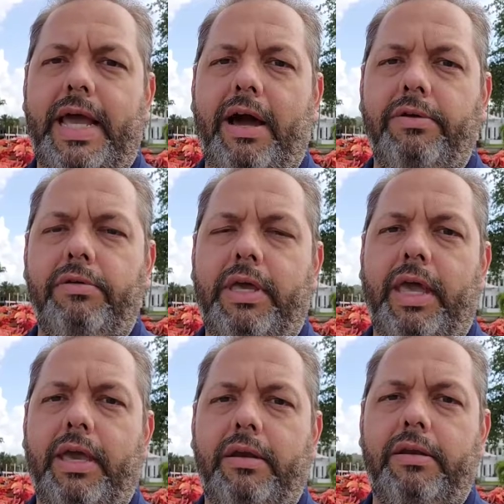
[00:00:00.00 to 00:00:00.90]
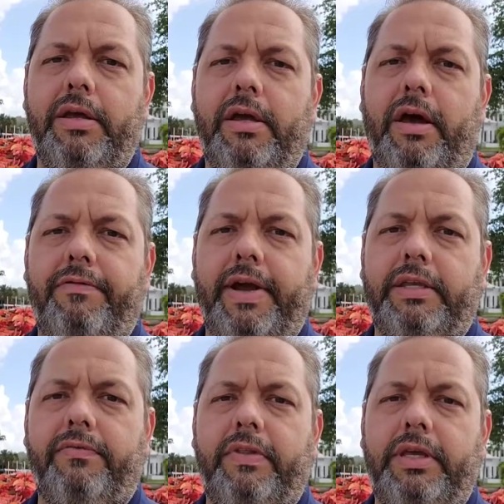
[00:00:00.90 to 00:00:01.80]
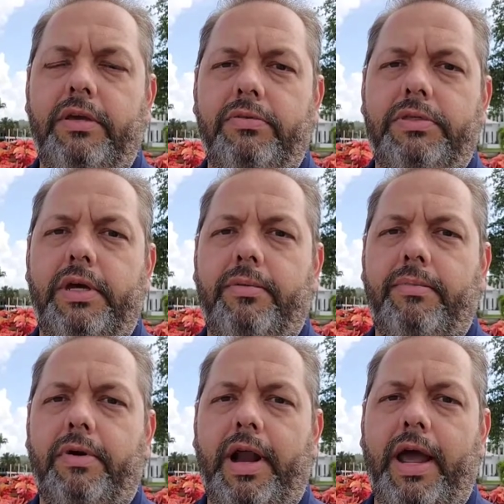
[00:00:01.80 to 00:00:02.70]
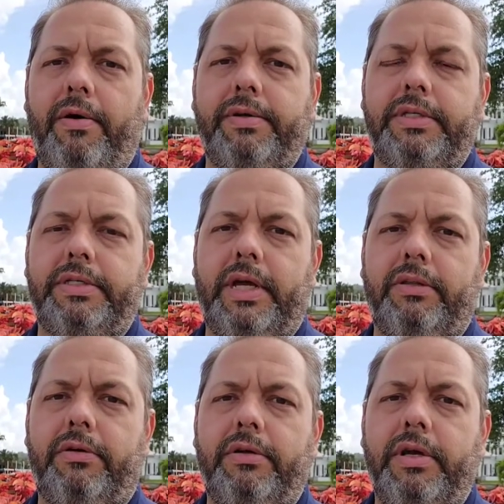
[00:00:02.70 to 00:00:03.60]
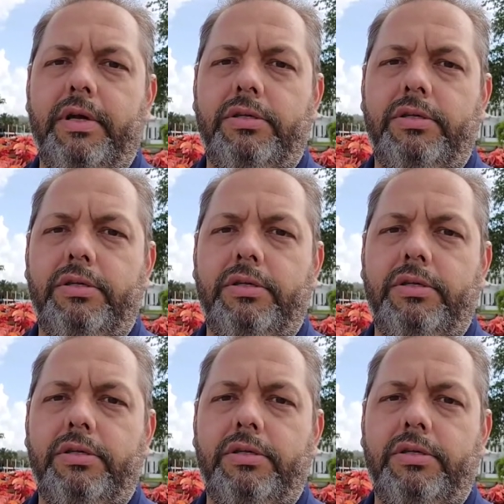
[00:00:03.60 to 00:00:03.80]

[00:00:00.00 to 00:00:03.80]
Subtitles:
how you can effectively use them, or how as a seller